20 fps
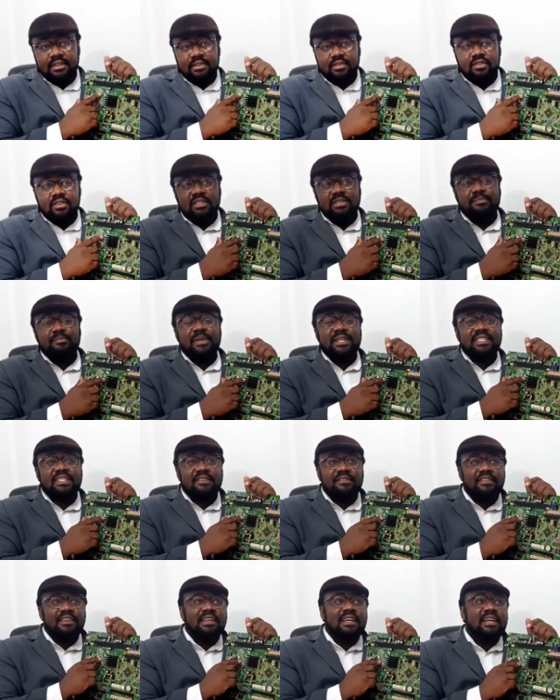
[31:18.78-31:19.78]
Not
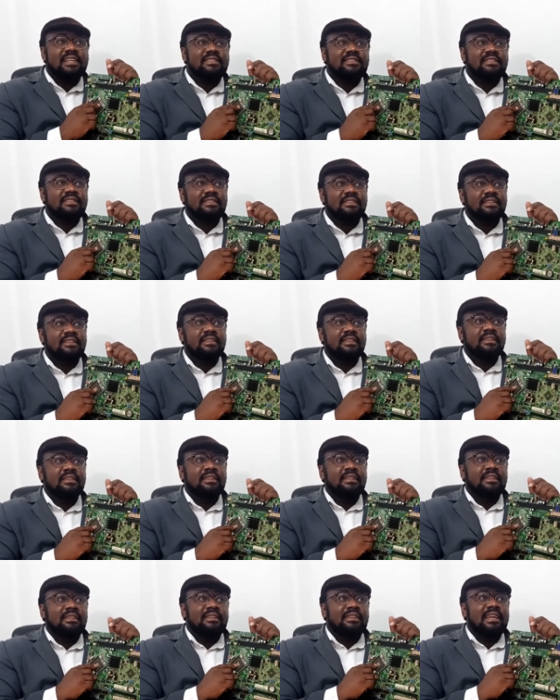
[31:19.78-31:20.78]
specific as in
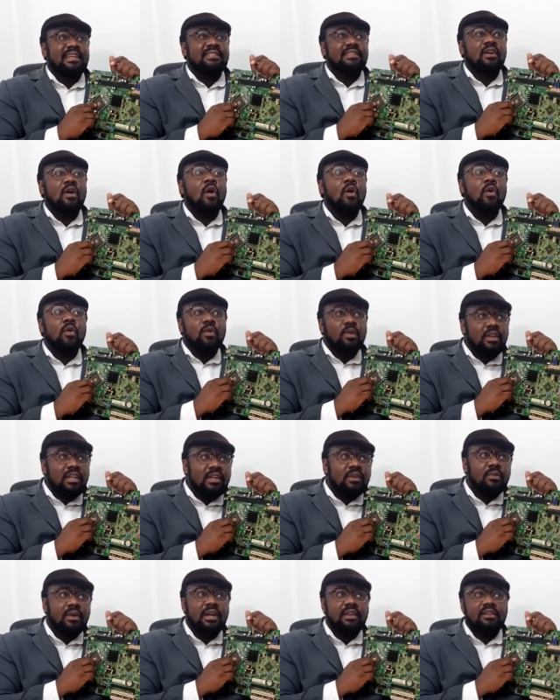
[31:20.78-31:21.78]
that's the
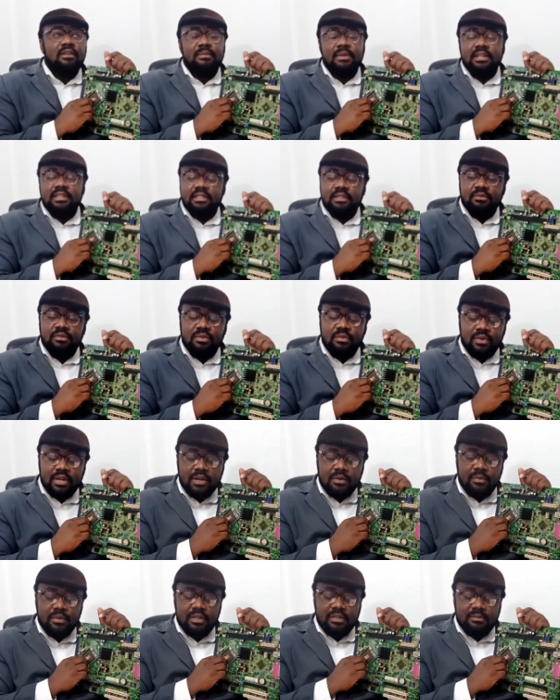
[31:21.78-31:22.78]
only one your machine will
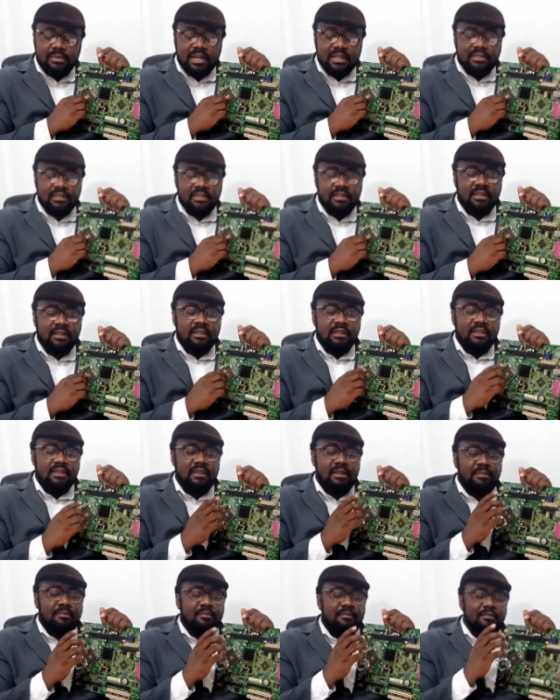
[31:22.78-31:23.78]
work with, but
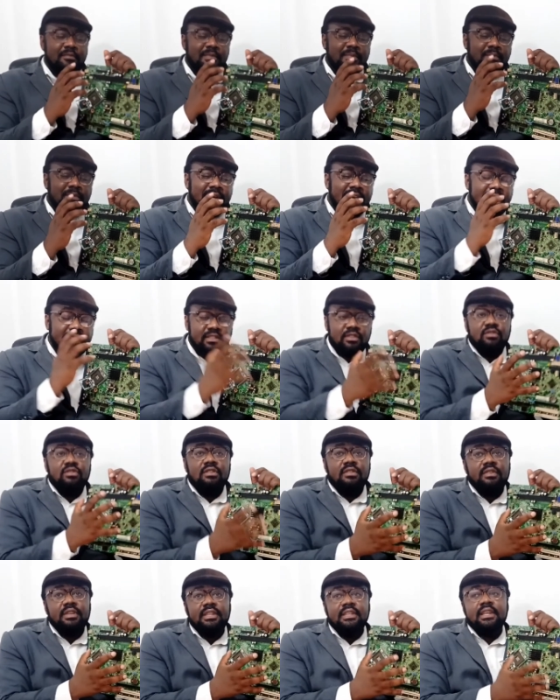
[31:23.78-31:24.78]
the
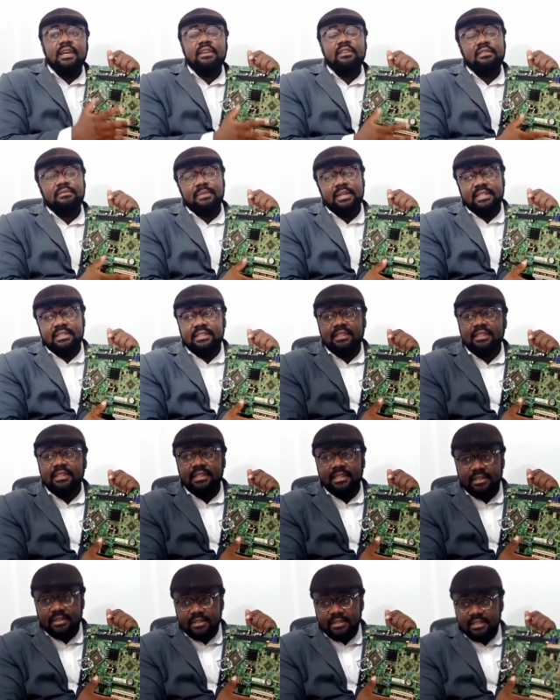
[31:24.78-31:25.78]
category that your machine
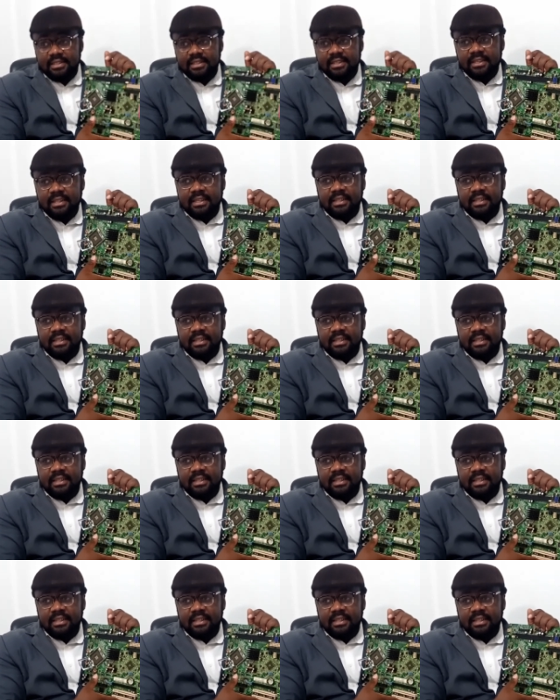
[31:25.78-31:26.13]
needs.